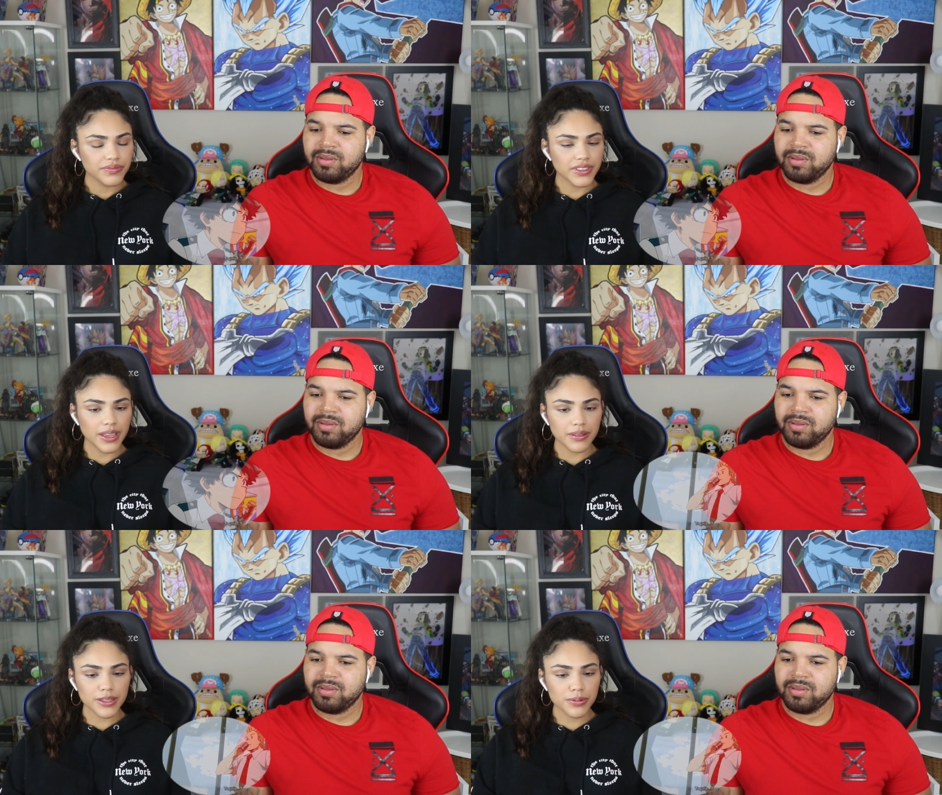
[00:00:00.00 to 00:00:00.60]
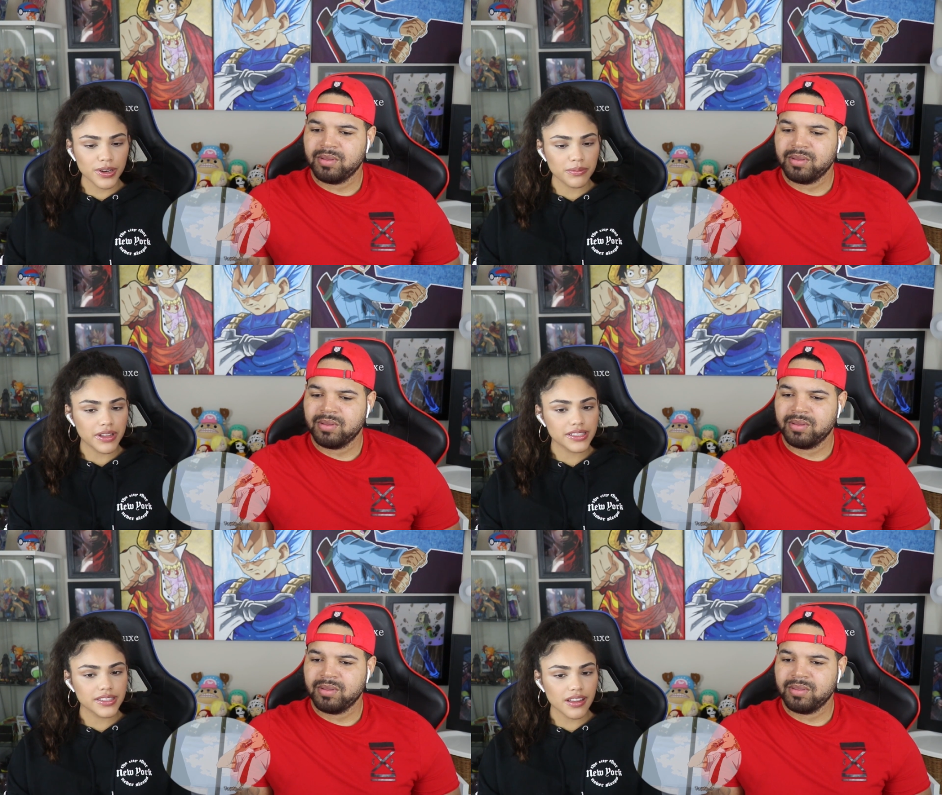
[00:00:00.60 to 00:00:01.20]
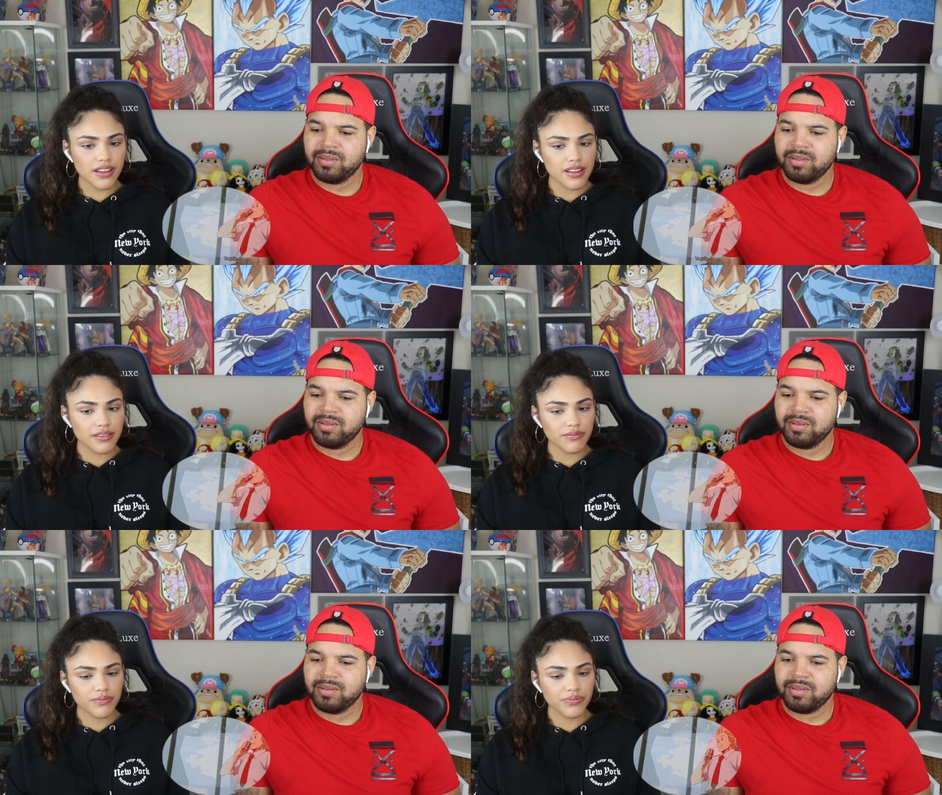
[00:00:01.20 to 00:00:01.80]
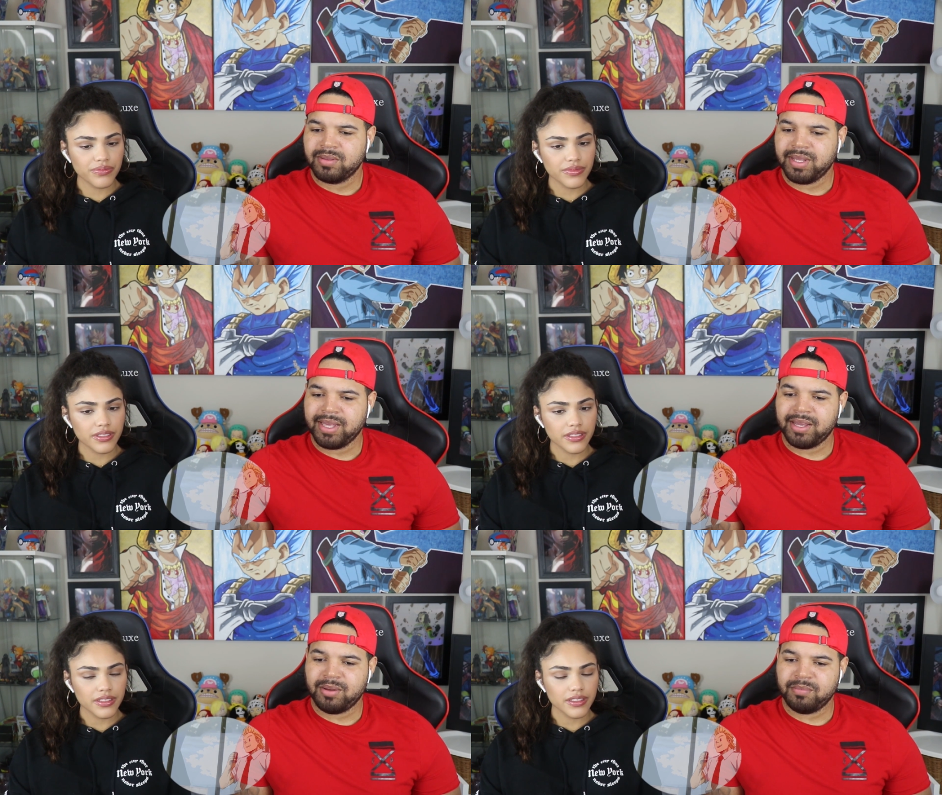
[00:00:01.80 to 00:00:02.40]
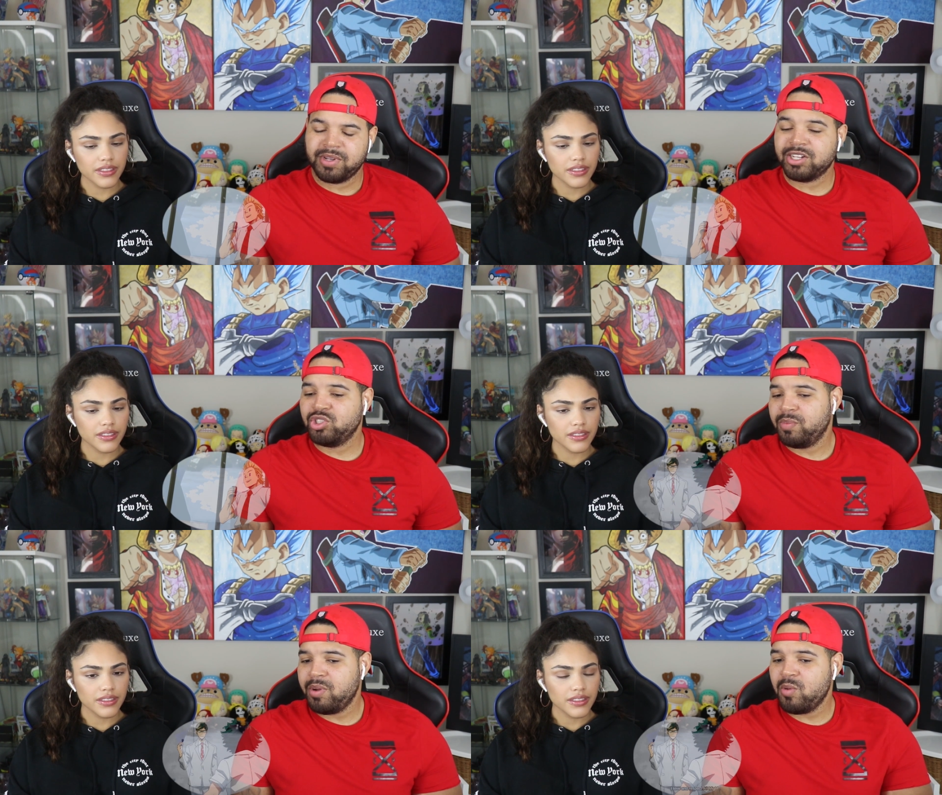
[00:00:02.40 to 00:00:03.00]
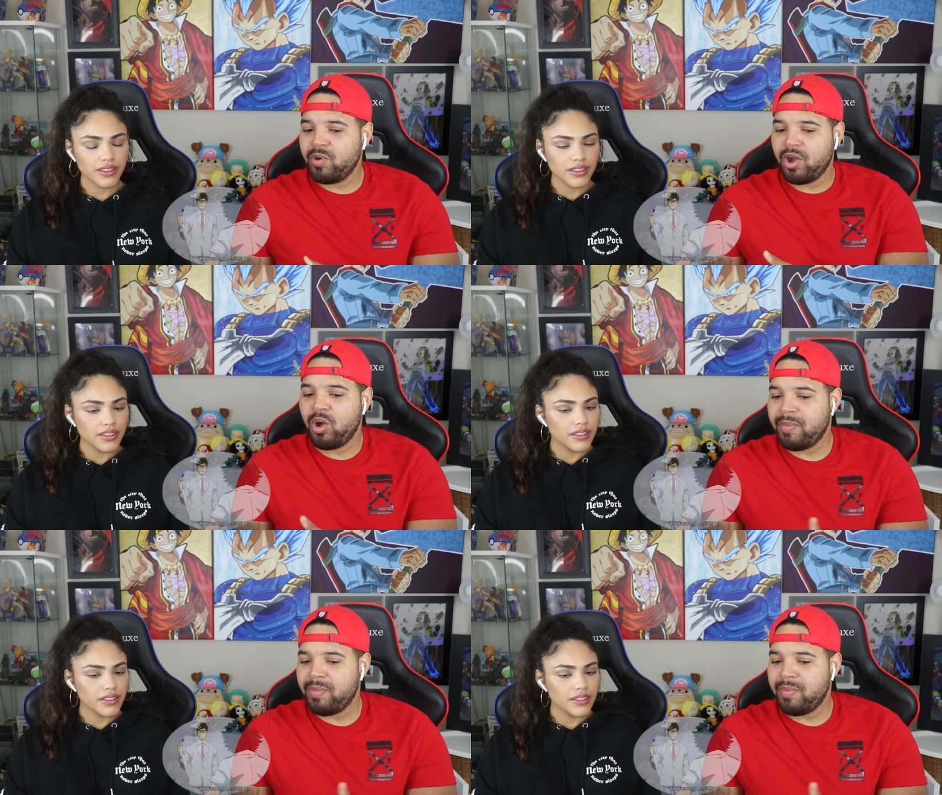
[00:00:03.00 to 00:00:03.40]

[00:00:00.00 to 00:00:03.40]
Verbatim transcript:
Speaker 1: Damn, that's pretty messed up.
Speaker 2: Damn, because remember what All